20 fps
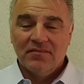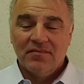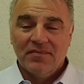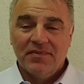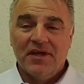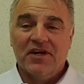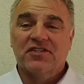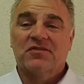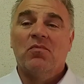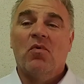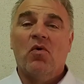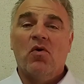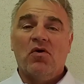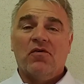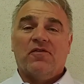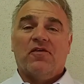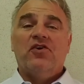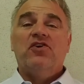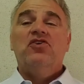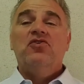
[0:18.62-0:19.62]
There's more
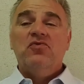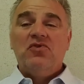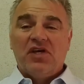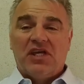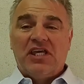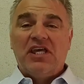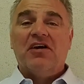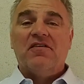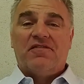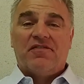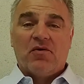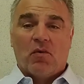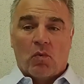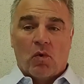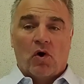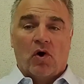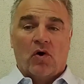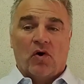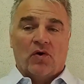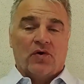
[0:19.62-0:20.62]
for you to give the
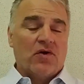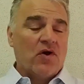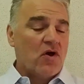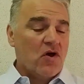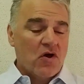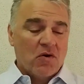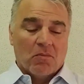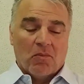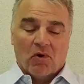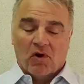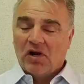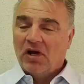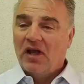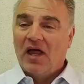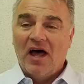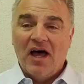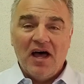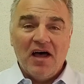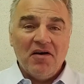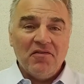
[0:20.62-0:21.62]
world. More
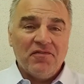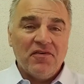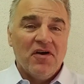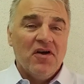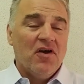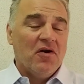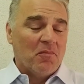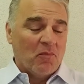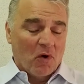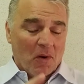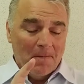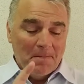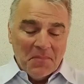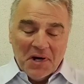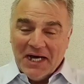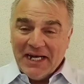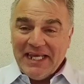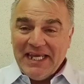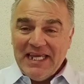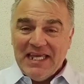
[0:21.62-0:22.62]
love, more
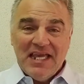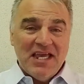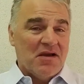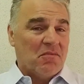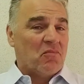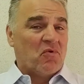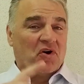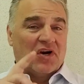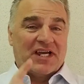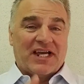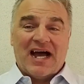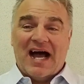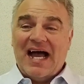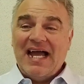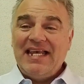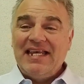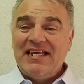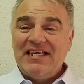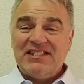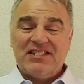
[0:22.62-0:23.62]
money, more
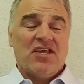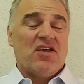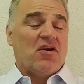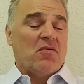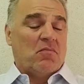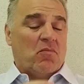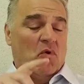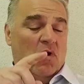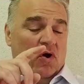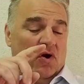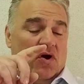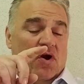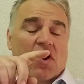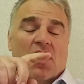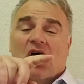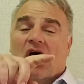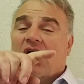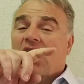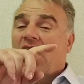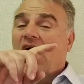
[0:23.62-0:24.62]
kindness, more
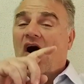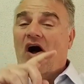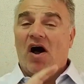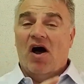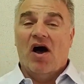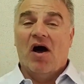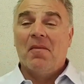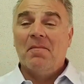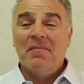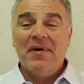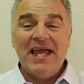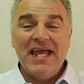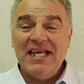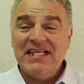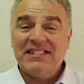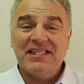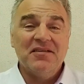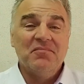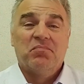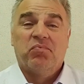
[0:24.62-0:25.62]

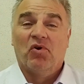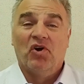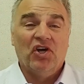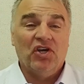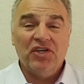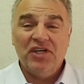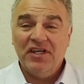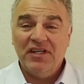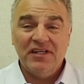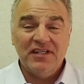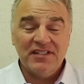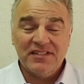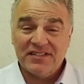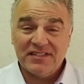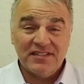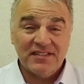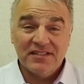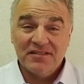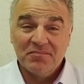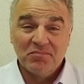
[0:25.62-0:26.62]
amazing brilliantness.